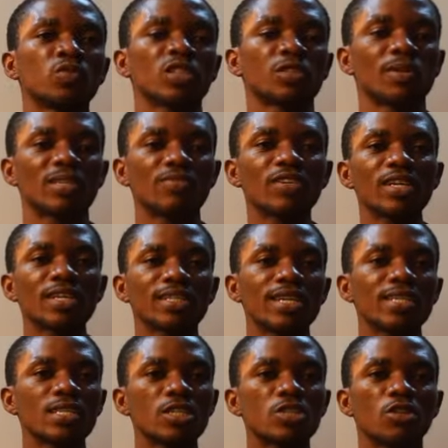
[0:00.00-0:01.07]
Specific
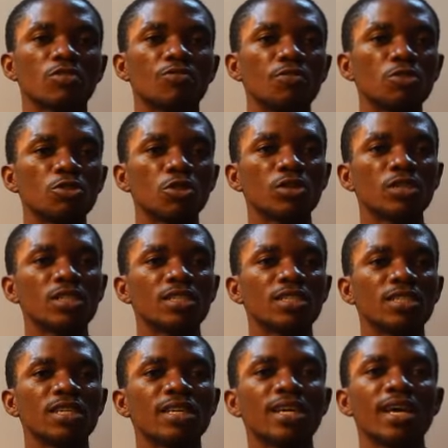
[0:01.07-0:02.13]
latent heat of fusion is
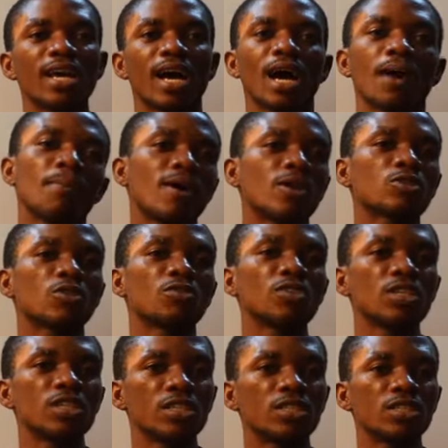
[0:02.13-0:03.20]
the amount of
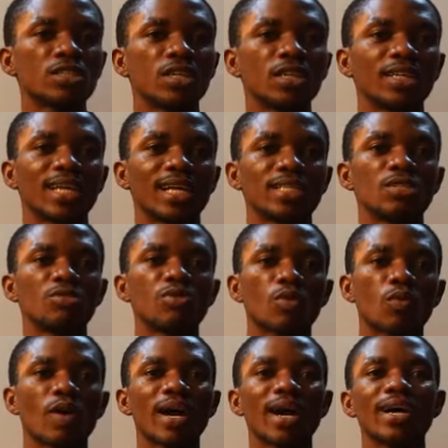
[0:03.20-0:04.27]
heat that is
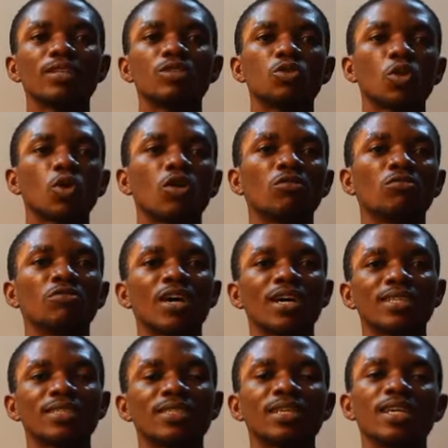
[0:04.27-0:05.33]
required to
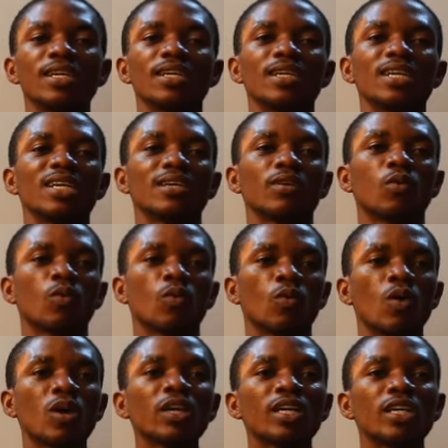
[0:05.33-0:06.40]
convert
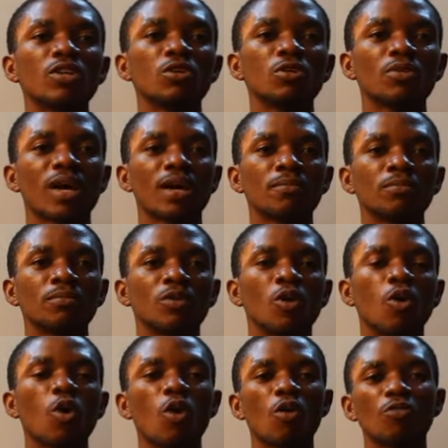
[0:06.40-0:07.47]
1 kilogram
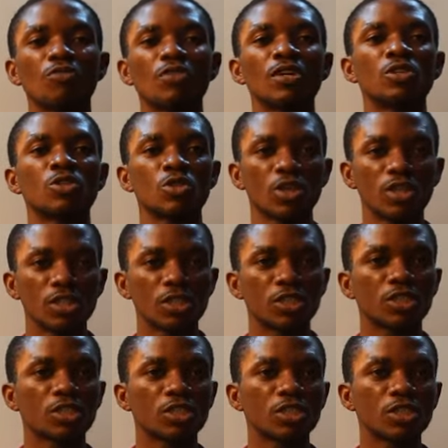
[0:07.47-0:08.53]
of a
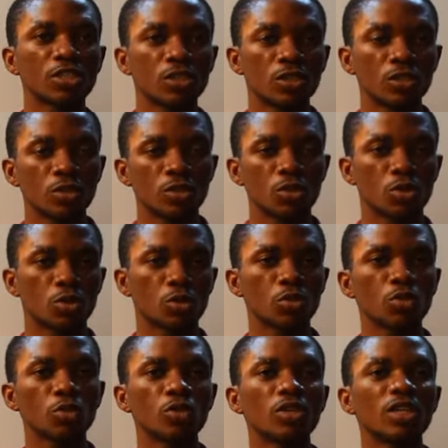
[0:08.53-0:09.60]
solid
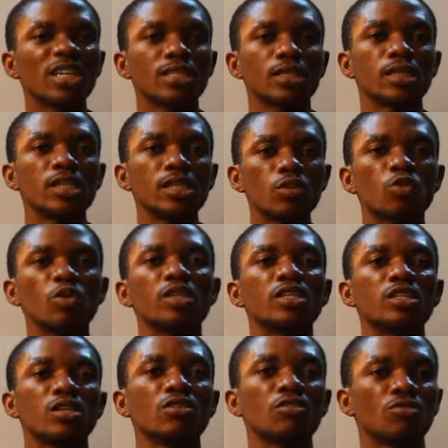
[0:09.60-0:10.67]
to its
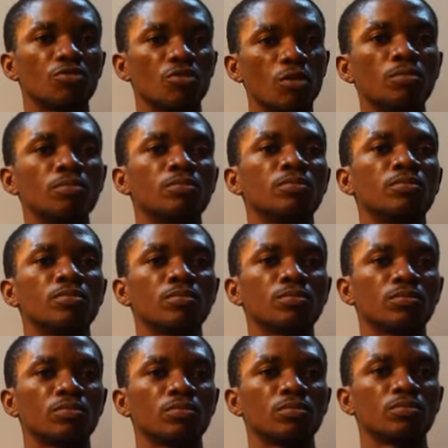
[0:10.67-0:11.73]
liquid form
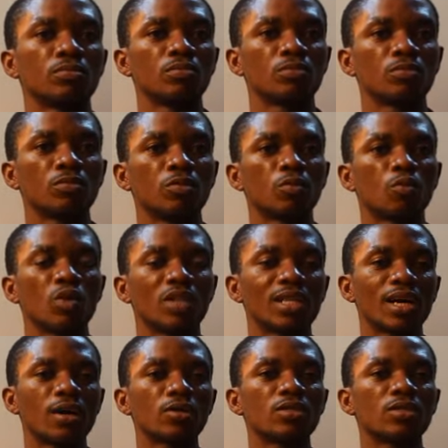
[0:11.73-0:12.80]

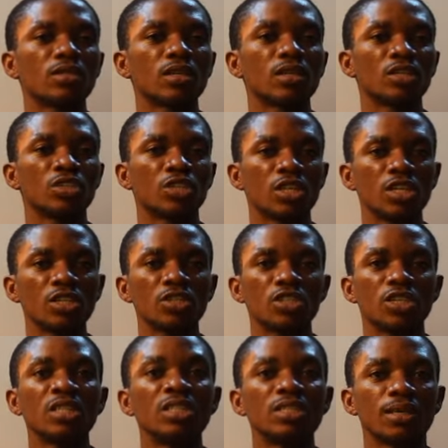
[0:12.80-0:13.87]
without a
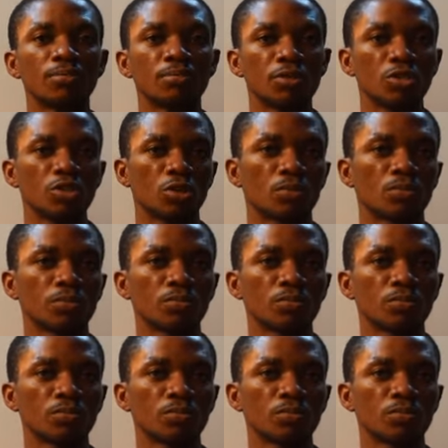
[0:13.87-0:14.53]
change in temperature.